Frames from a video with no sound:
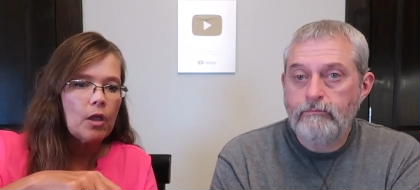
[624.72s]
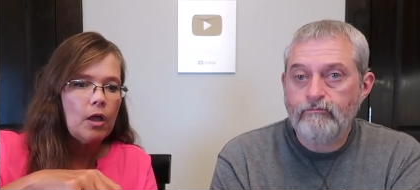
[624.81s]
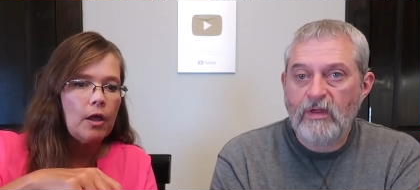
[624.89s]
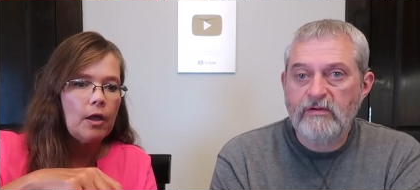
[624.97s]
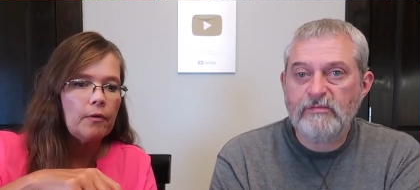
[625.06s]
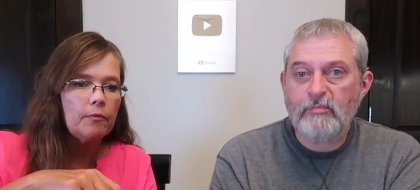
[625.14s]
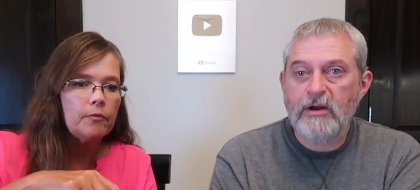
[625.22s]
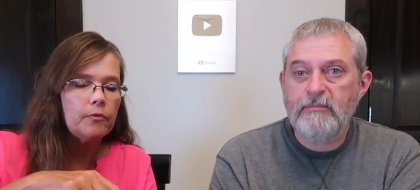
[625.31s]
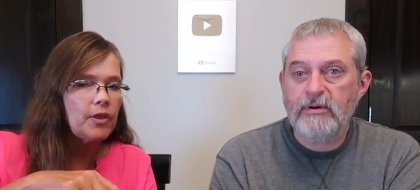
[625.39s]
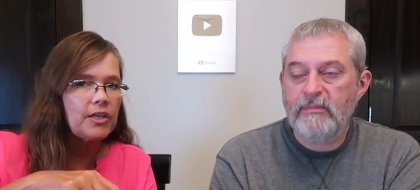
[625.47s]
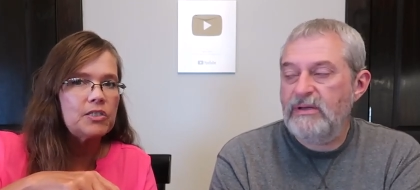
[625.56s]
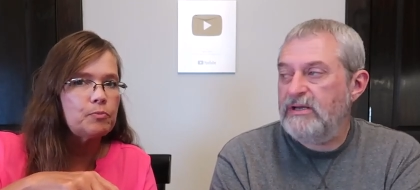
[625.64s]
Speaker 1: they, uh,
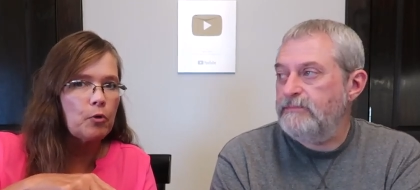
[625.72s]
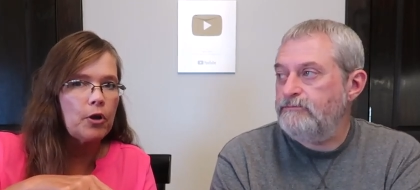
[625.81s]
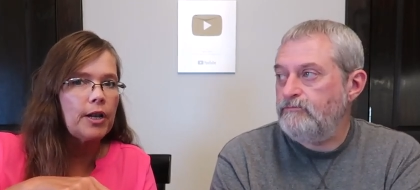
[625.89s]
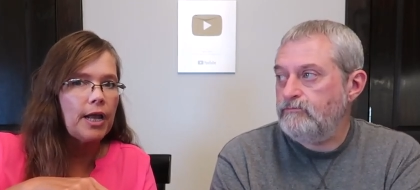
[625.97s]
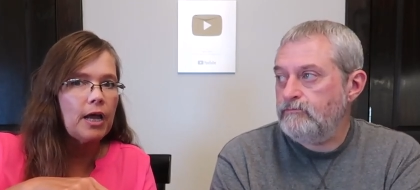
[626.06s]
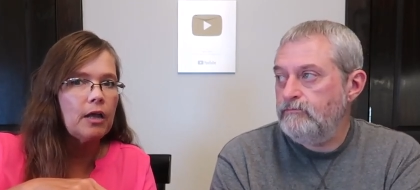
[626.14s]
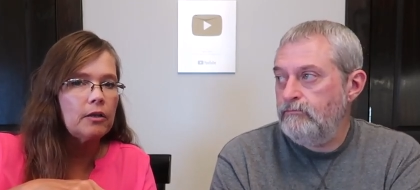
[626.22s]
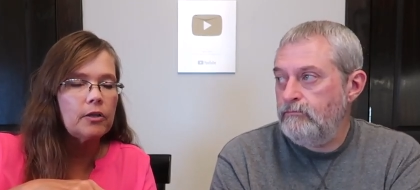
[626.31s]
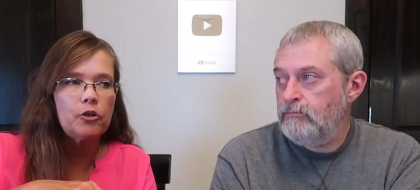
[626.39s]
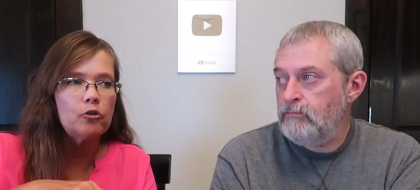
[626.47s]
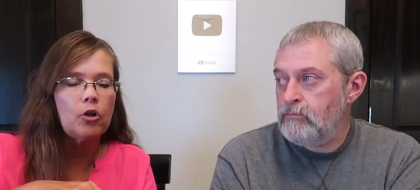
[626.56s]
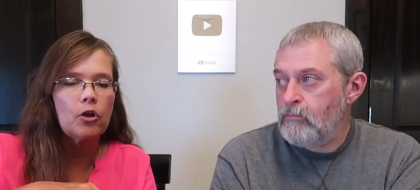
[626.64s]
spread, they spread,
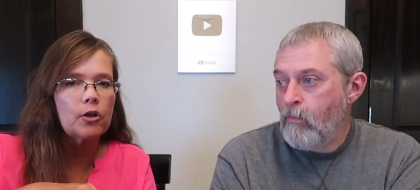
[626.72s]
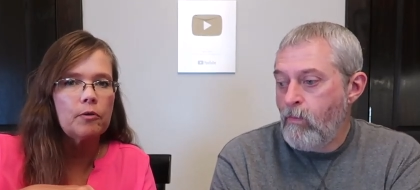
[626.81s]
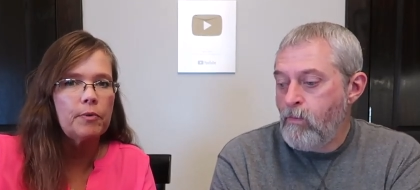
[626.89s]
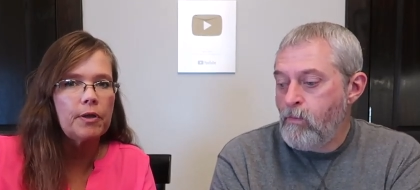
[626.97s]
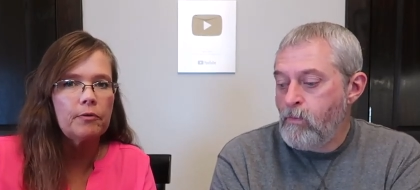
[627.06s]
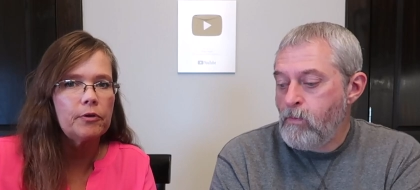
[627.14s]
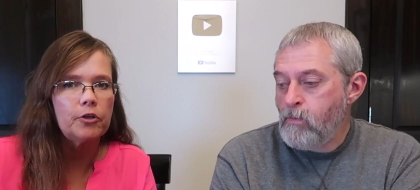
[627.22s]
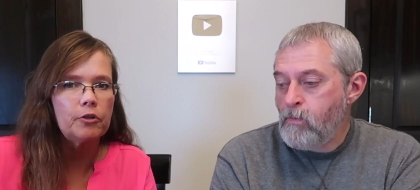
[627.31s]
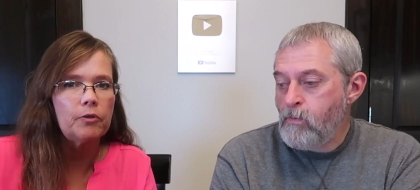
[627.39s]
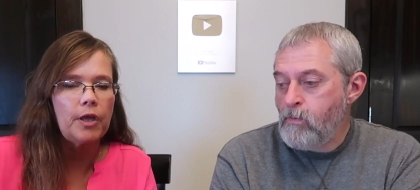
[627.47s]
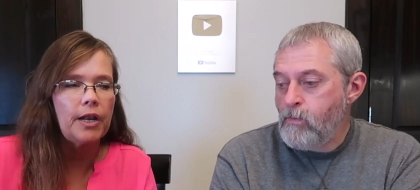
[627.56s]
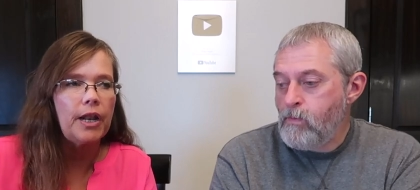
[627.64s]
out. You're not going to be able
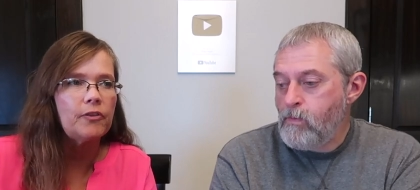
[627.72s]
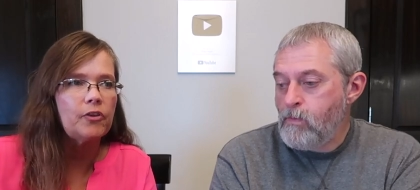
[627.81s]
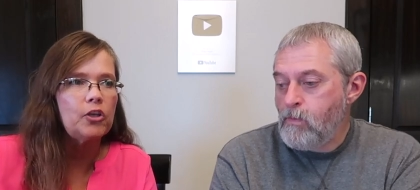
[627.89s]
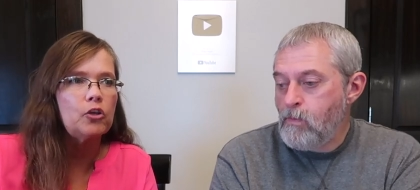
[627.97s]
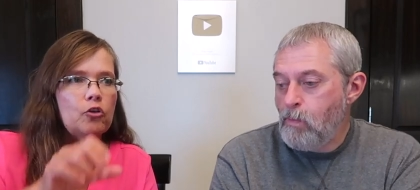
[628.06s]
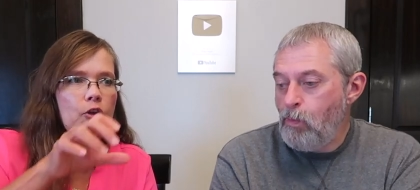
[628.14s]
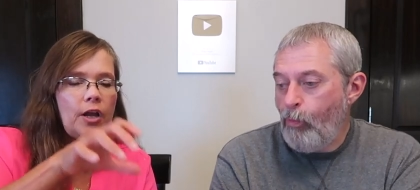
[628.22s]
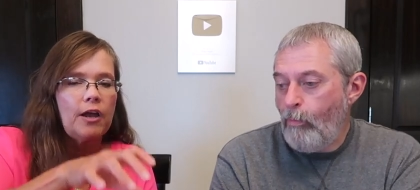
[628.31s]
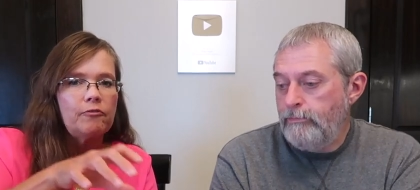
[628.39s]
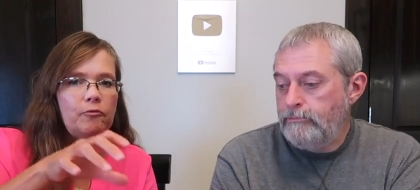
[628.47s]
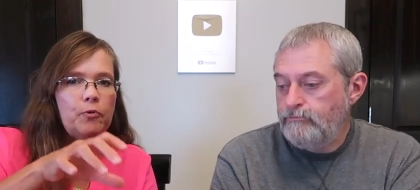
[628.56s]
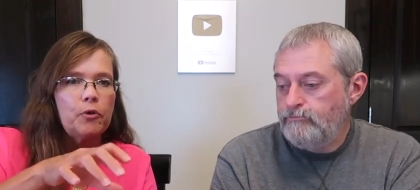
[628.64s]
to do that. I think you're going
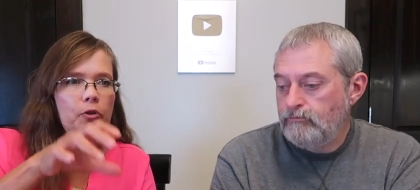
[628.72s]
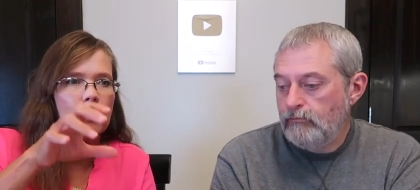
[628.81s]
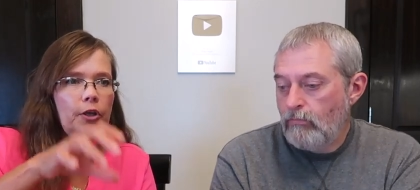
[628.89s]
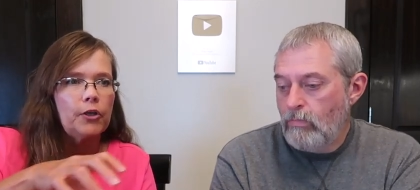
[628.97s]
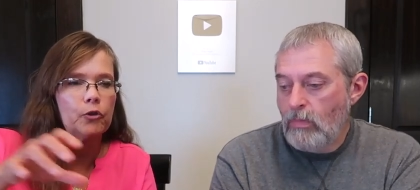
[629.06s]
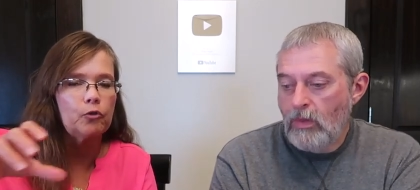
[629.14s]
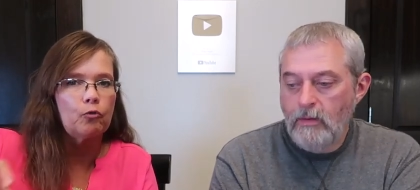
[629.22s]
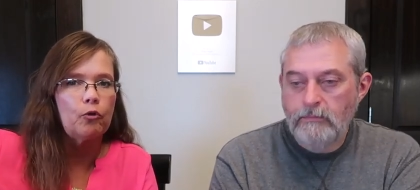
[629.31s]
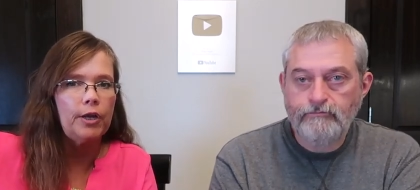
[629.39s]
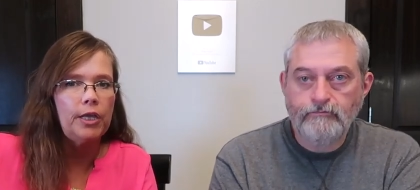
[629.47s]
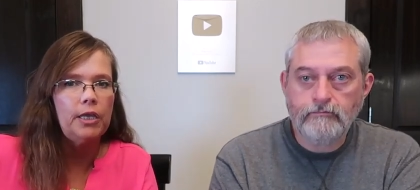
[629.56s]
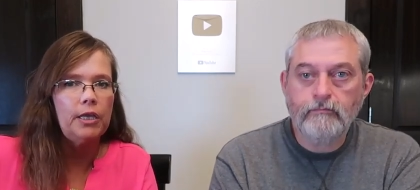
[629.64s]
to have to put like
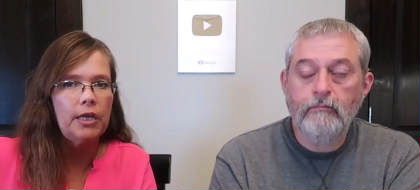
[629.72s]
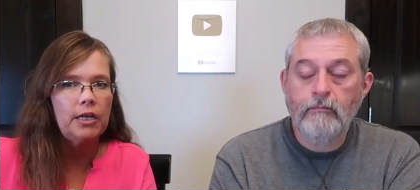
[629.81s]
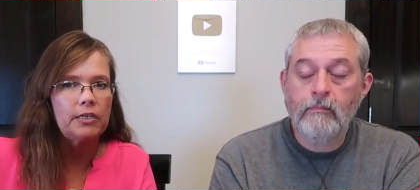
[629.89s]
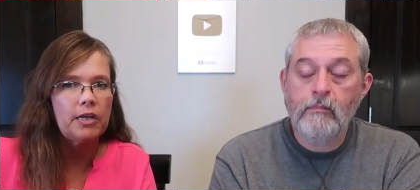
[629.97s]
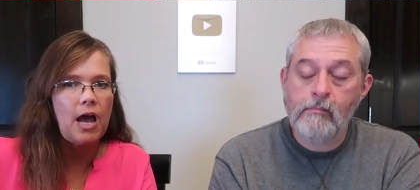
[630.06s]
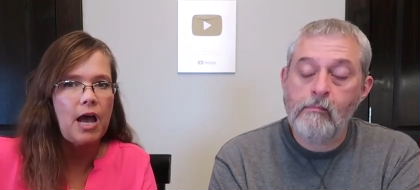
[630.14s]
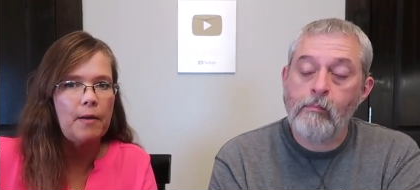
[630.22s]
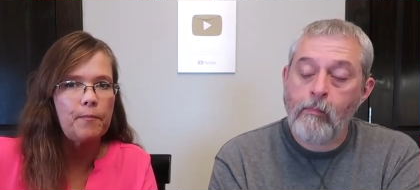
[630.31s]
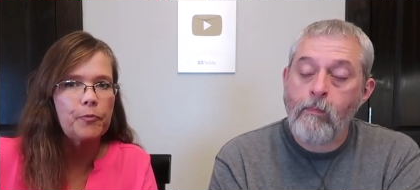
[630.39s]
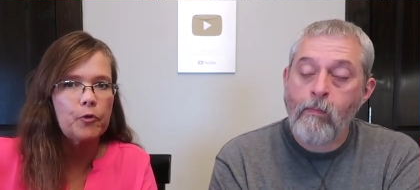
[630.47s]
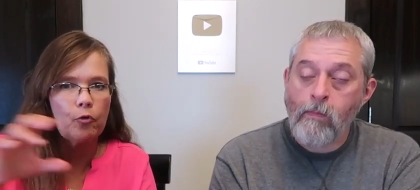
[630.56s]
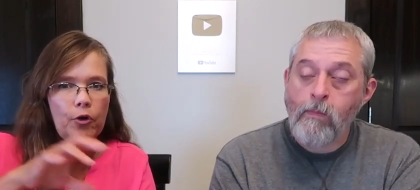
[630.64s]
three at mm-hmm. a
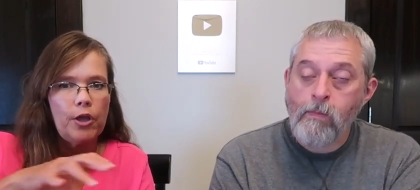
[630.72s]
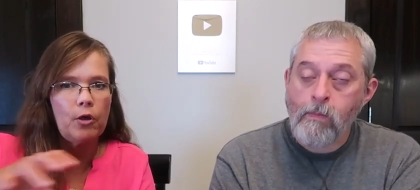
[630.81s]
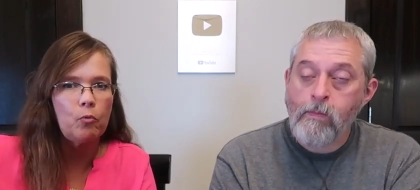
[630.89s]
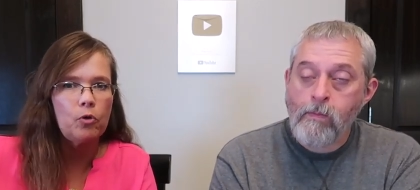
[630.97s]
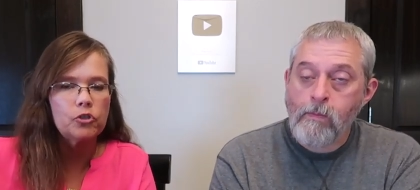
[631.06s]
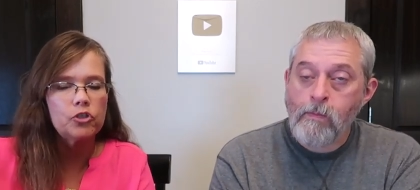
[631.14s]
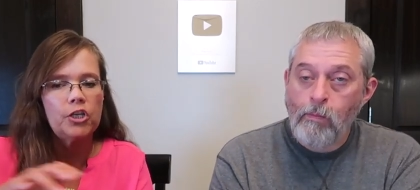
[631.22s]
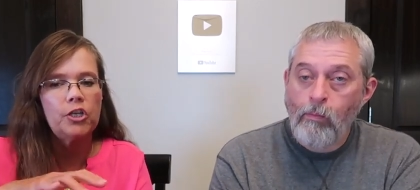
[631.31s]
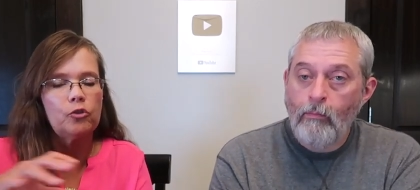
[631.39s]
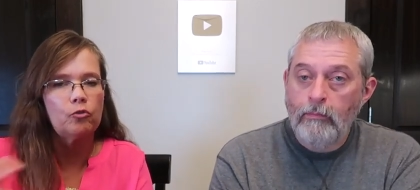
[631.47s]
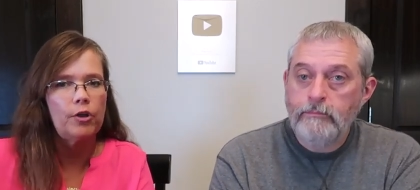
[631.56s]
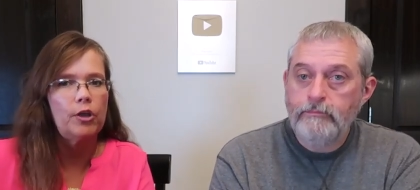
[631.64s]
time, three on one
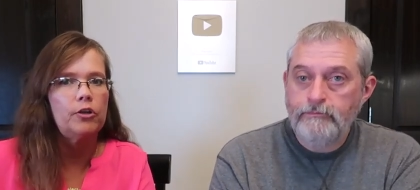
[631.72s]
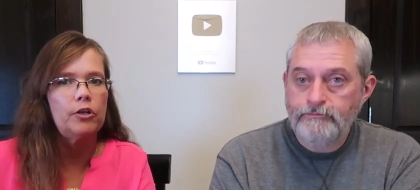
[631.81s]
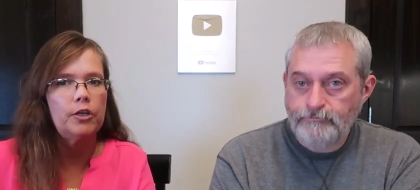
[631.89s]
sheet, three on